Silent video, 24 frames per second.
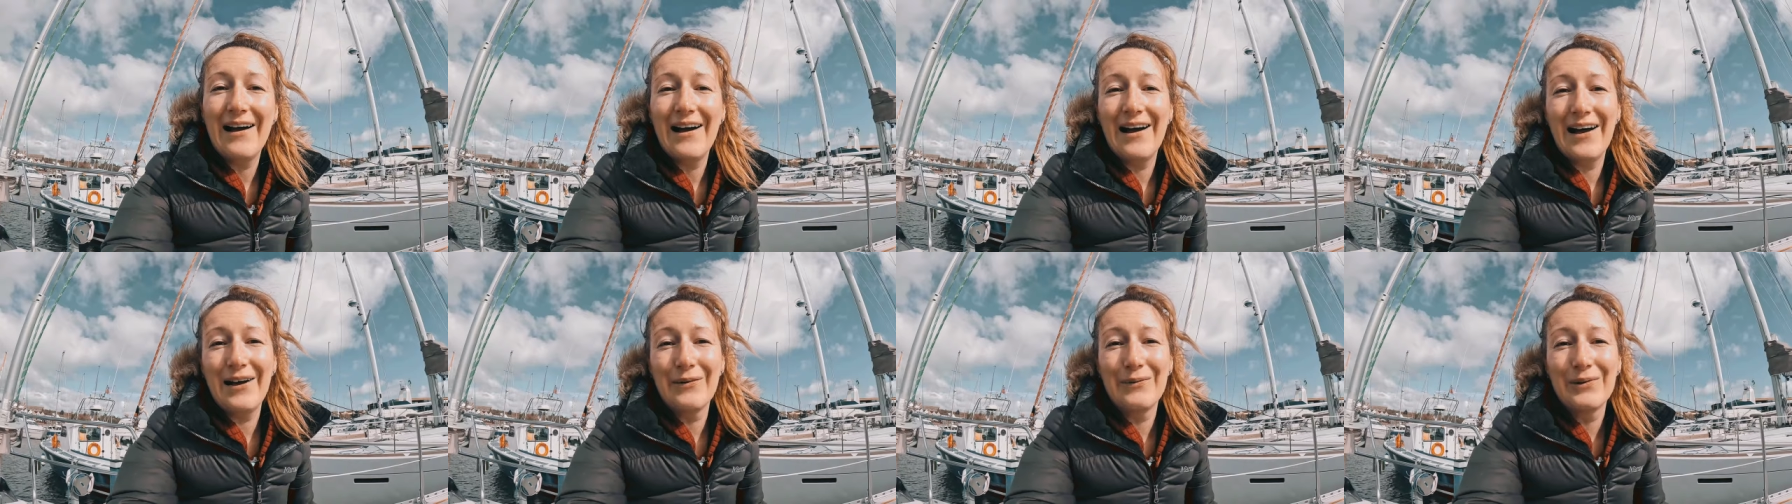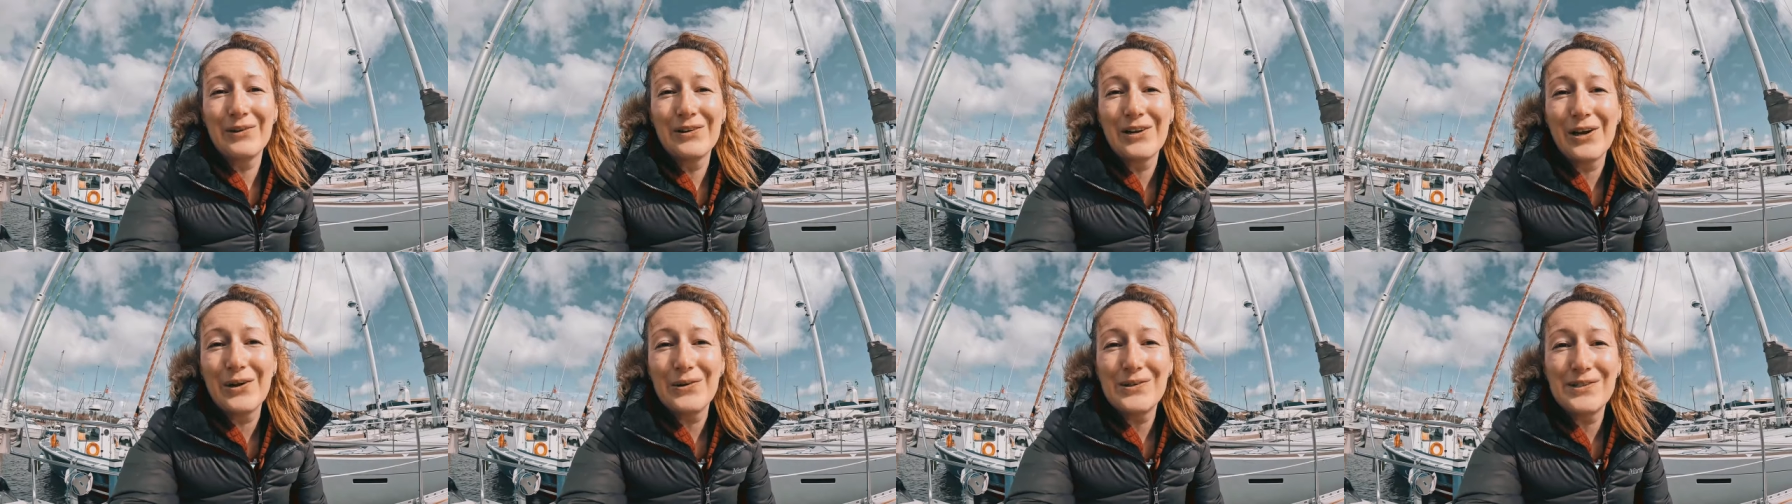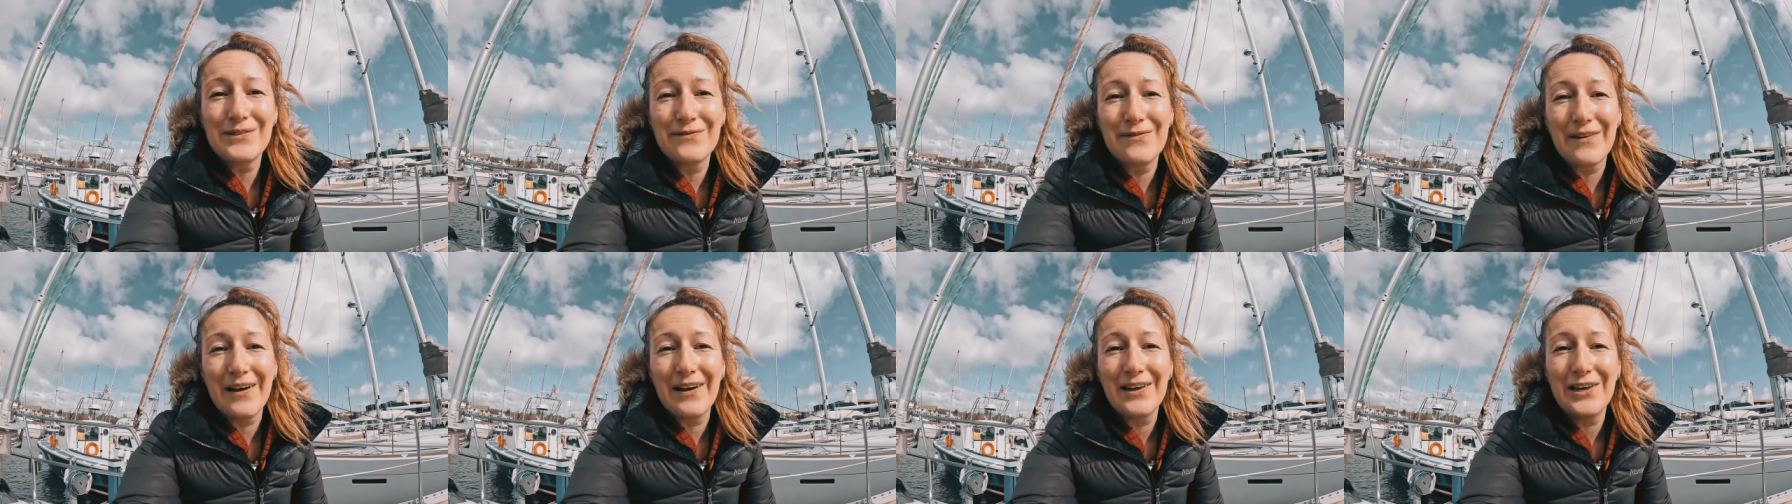I will
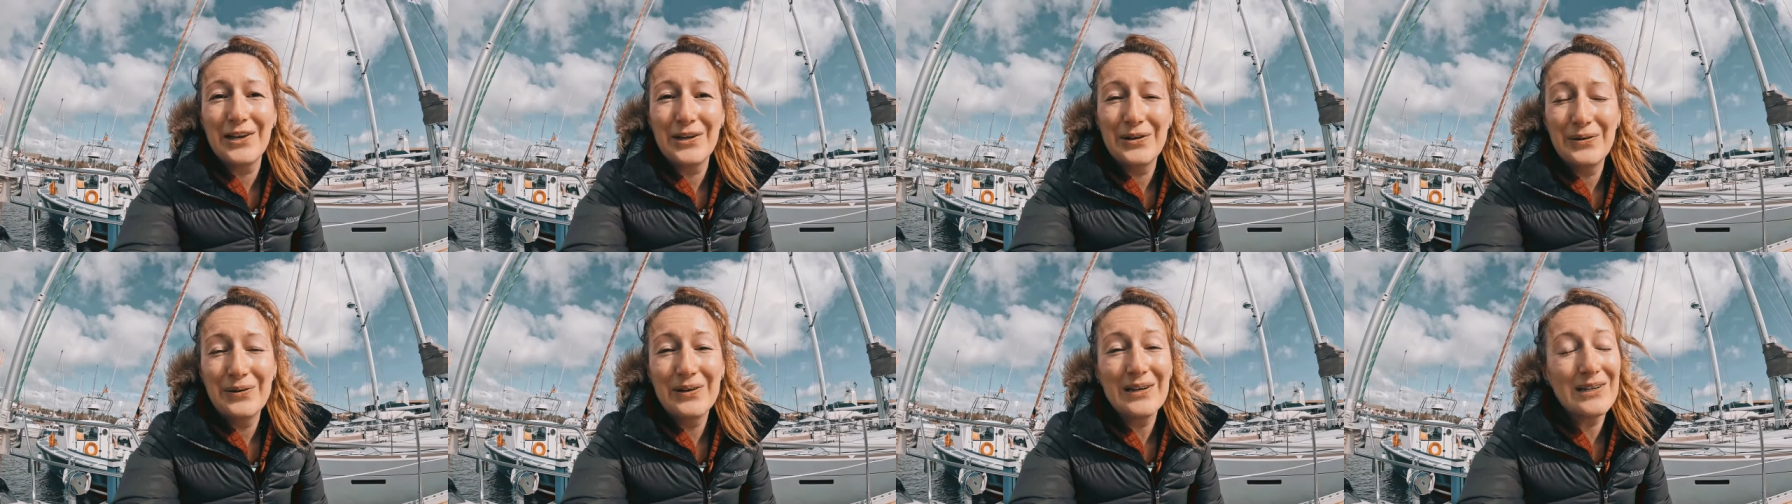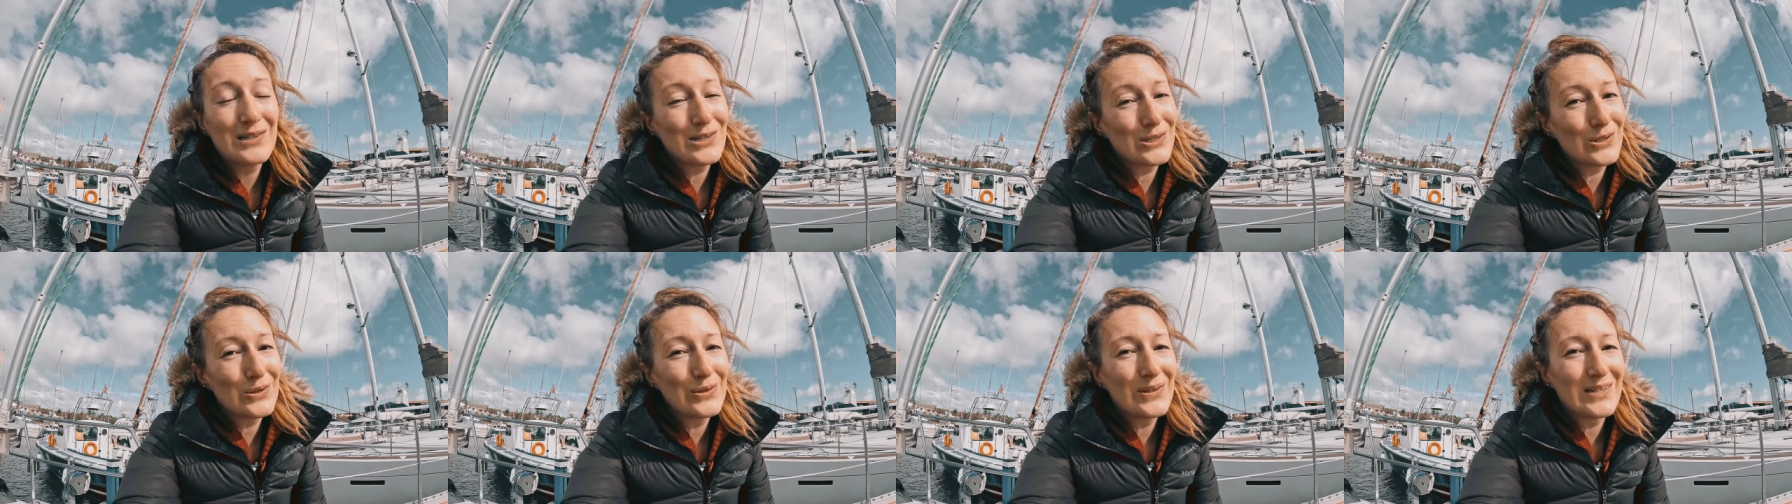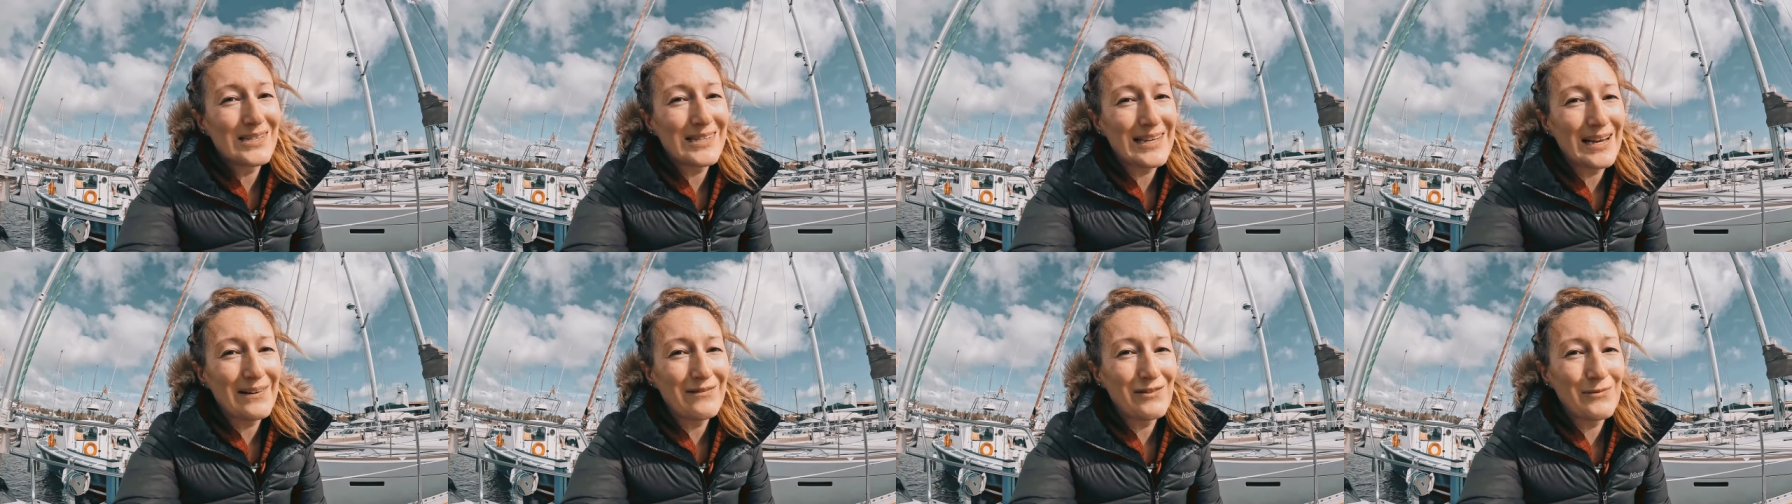notify you as soon
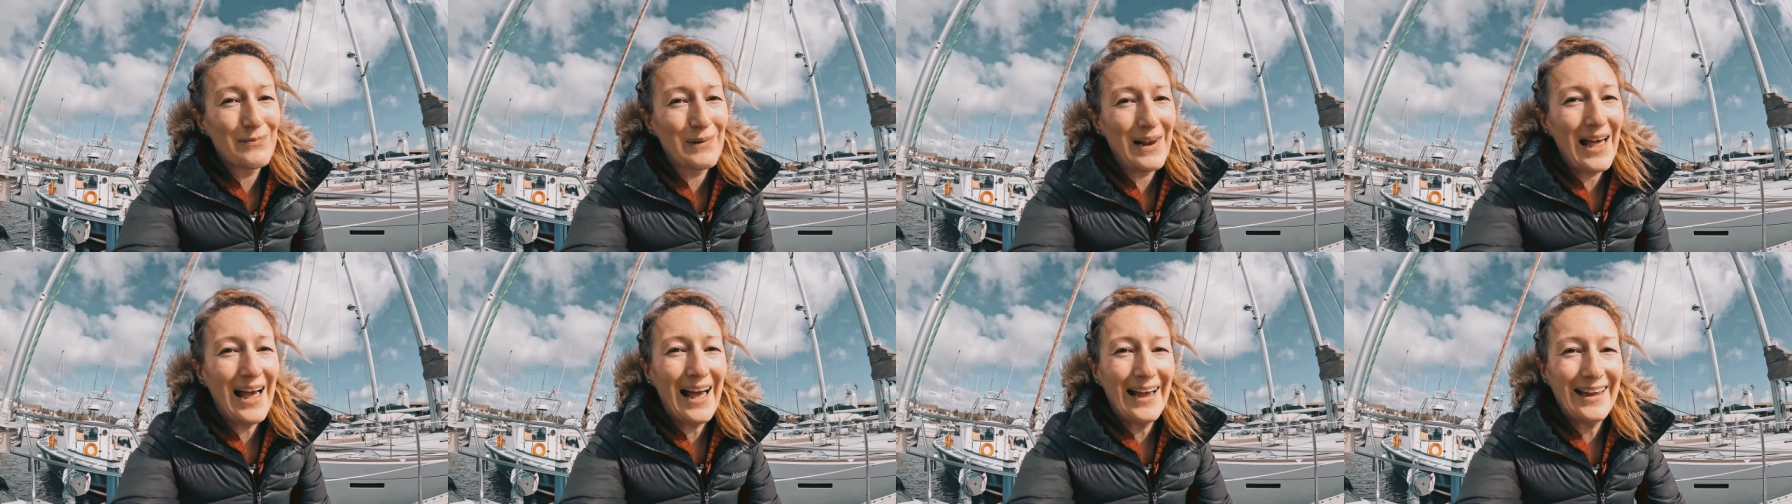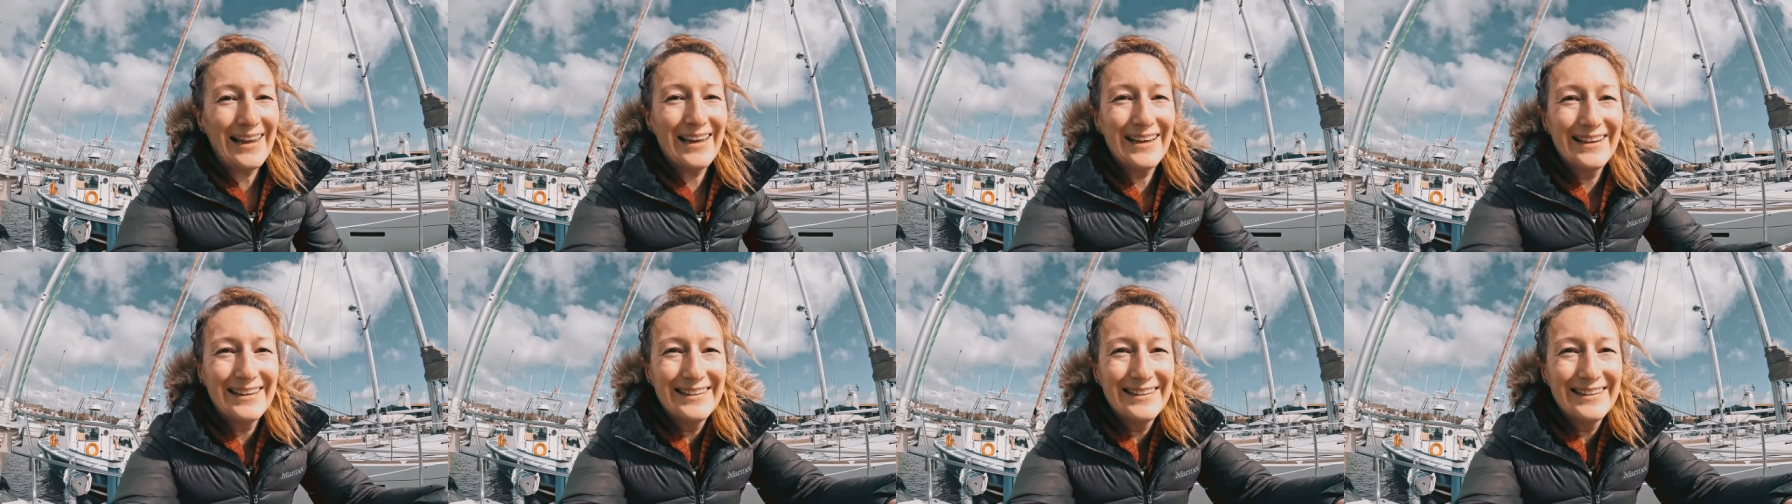as they reply.